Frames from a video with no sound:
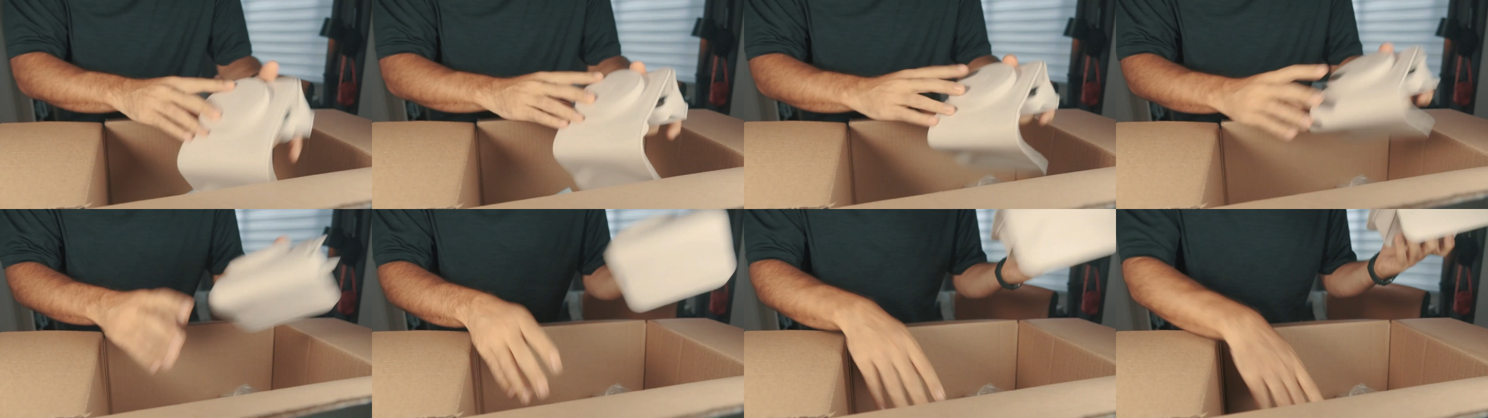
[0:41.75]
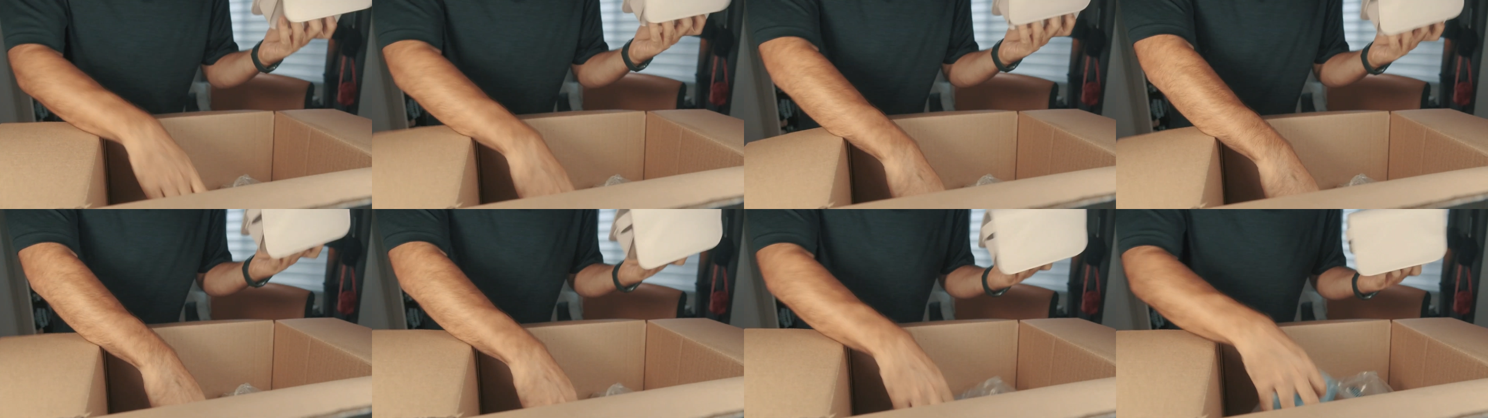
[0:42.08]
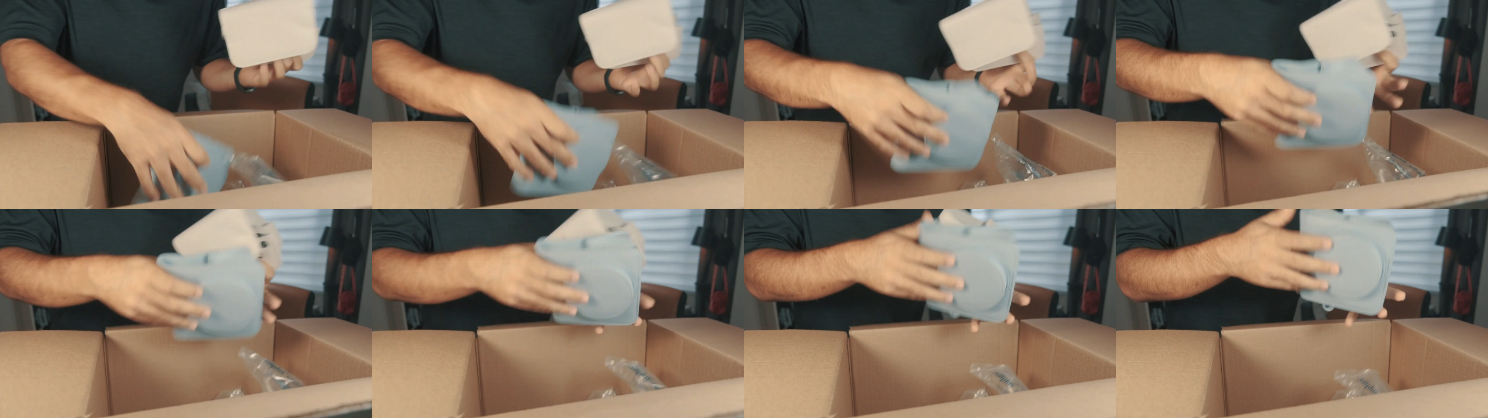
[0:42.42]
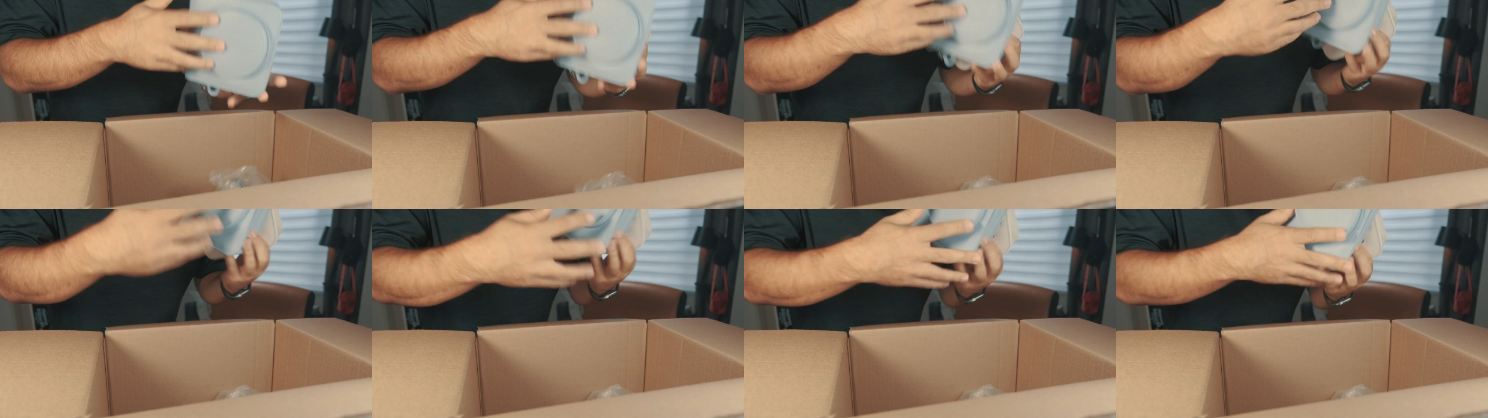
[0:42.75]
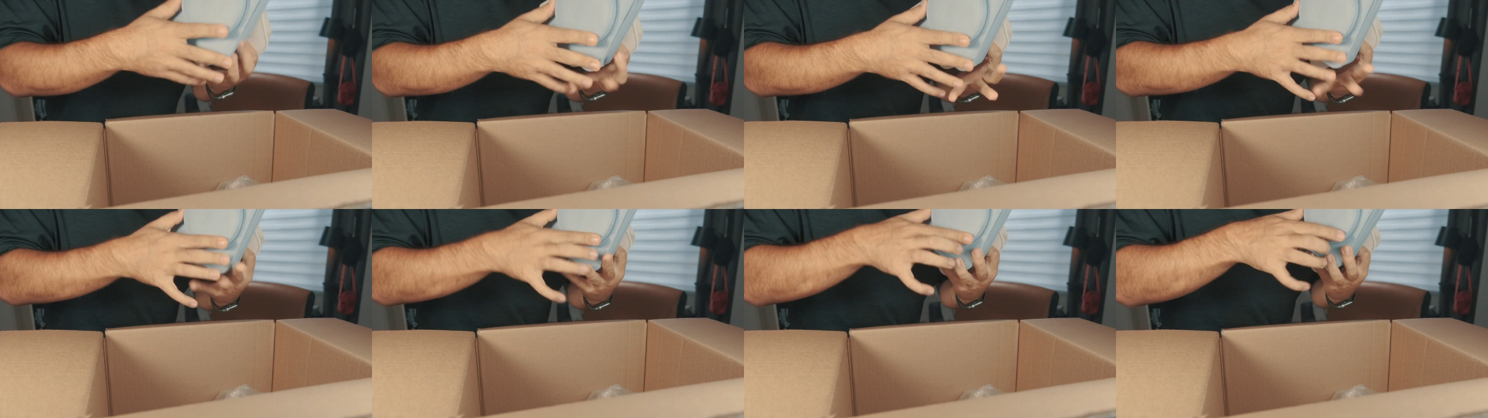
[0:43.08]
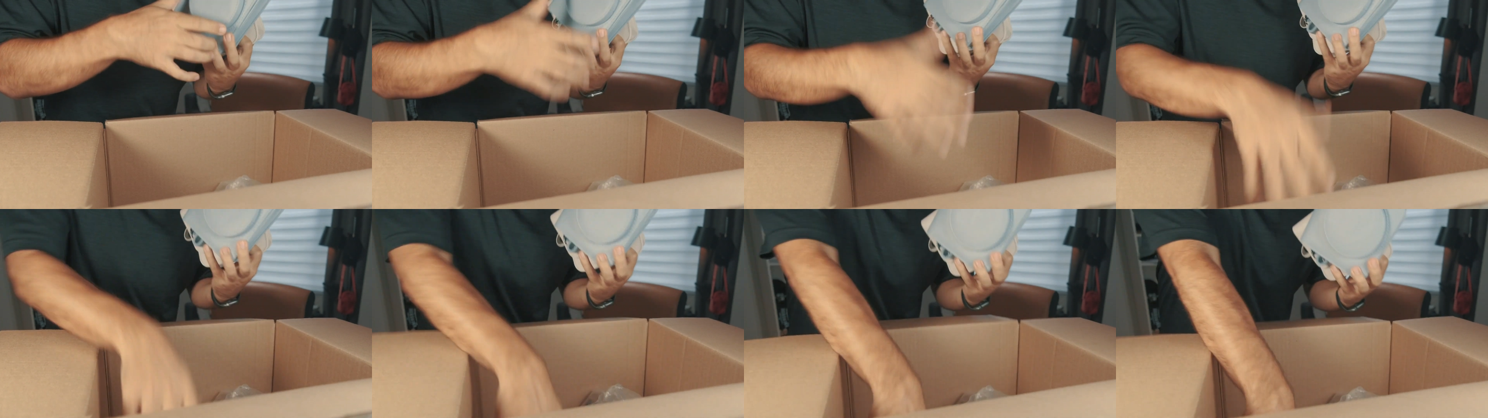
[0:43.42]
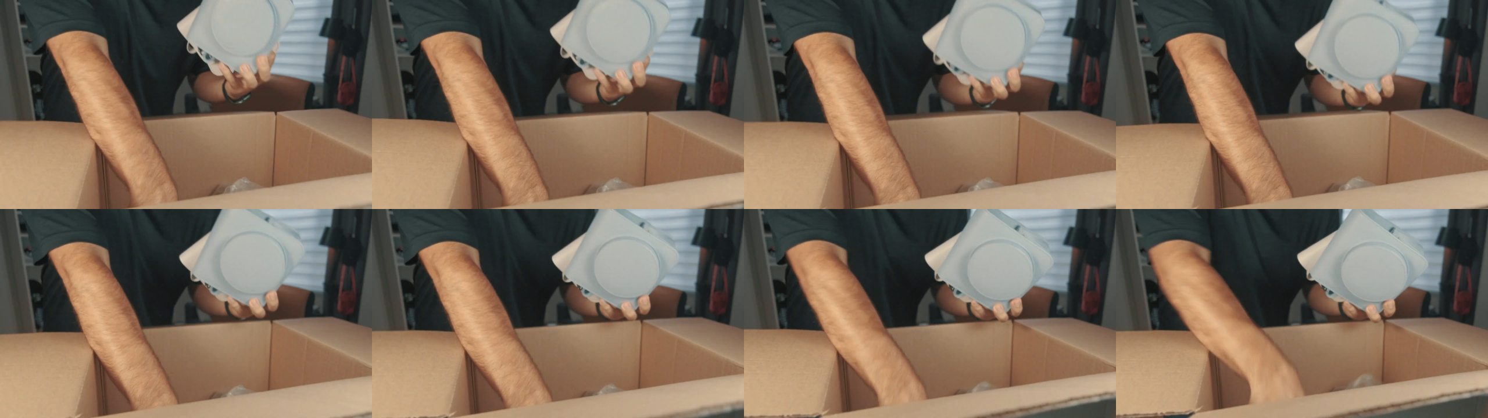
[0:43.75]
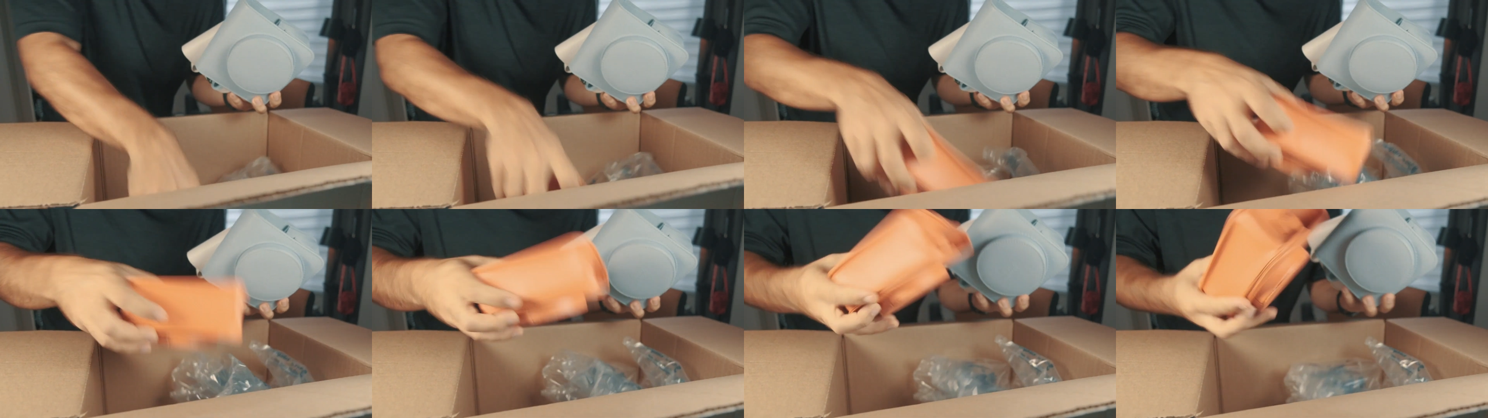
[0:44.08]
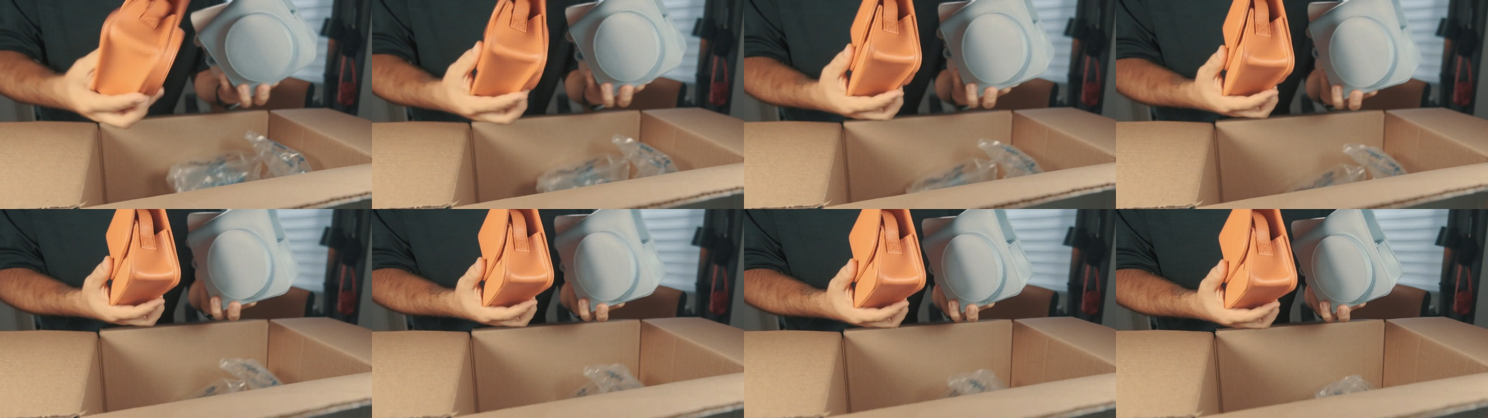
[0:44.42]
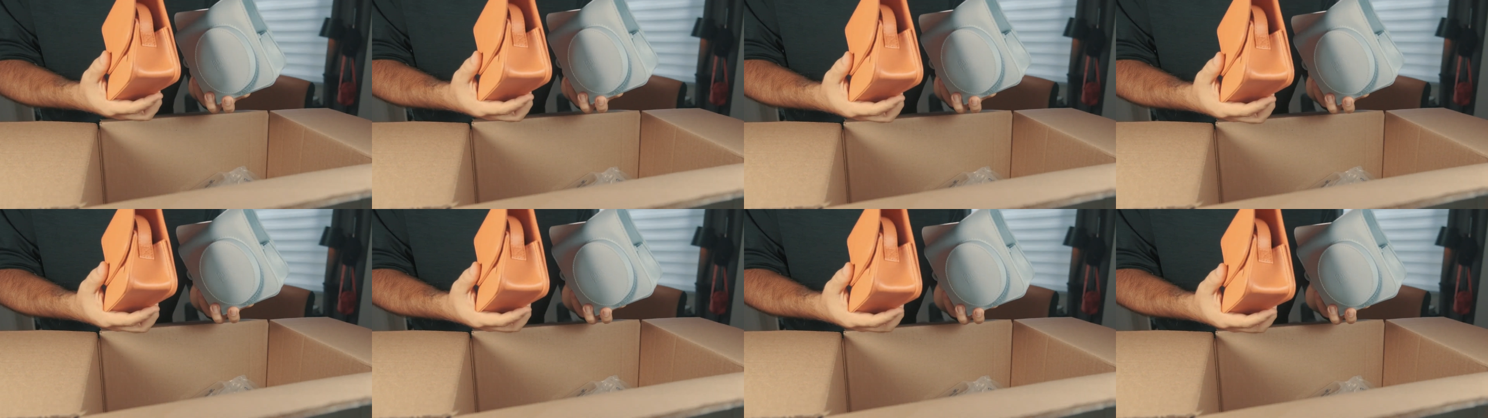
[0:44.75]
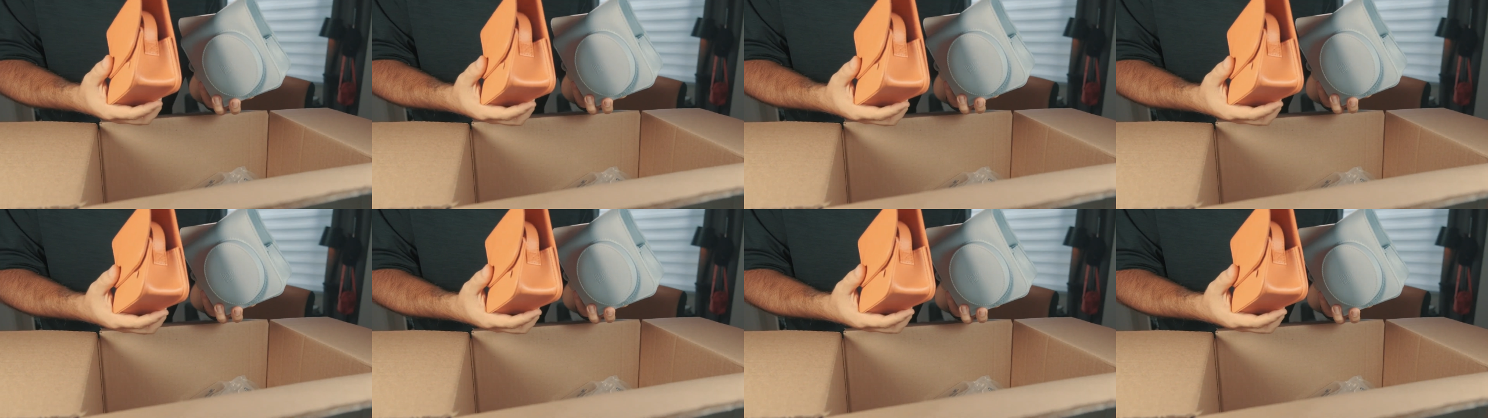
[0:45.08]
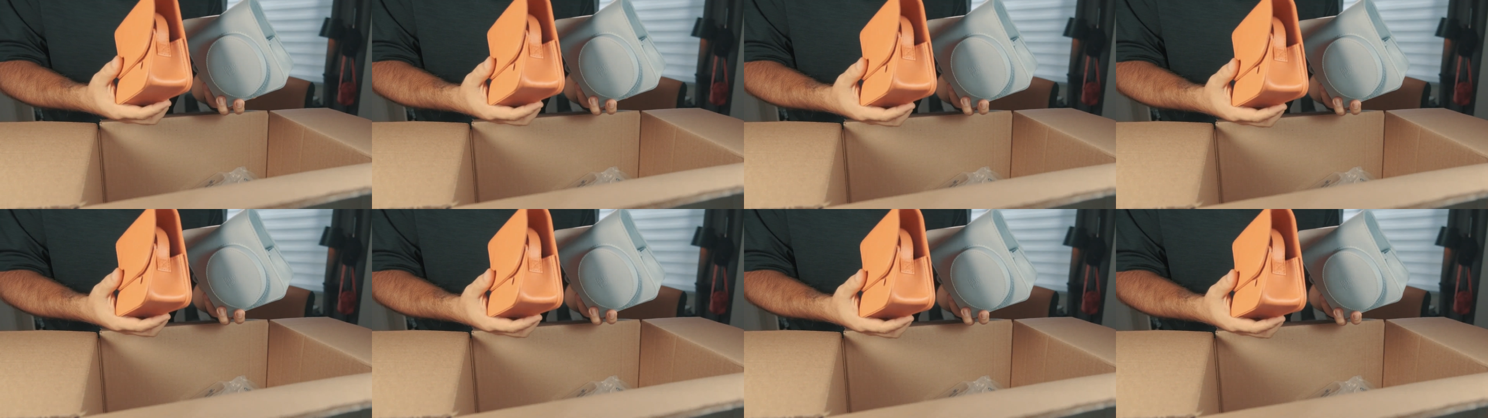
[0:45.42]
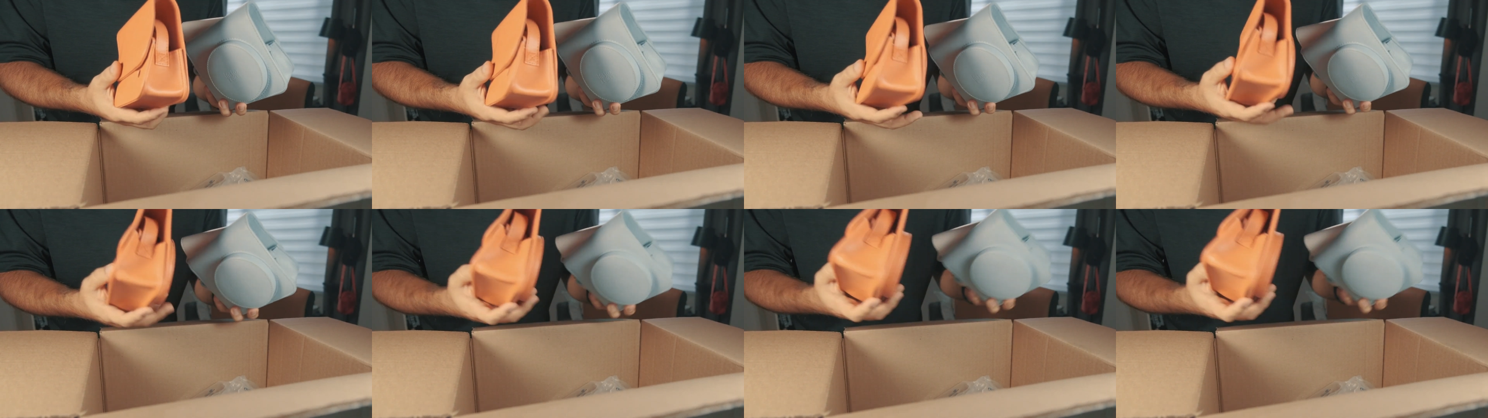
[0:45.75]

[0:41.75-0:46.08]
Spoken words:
[unreadable: no face in view]